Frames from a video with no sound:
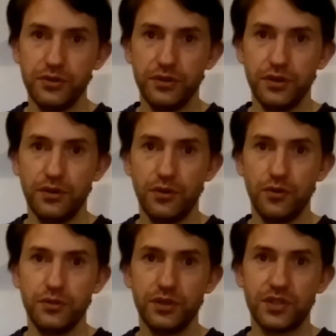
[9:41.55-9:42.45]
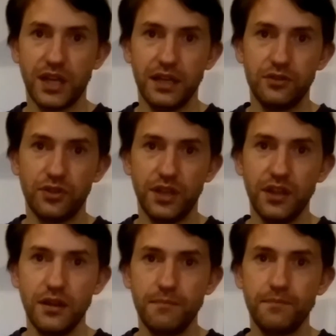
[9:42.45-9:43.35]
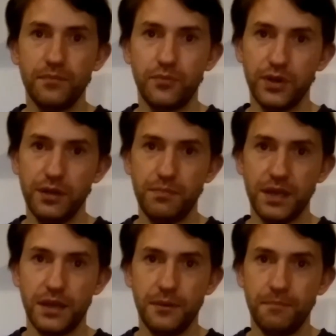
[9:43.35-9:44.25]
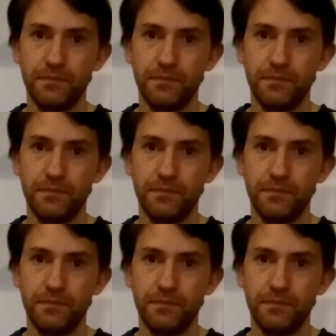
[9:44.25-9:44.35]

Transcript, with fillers: the whole design together pretty big.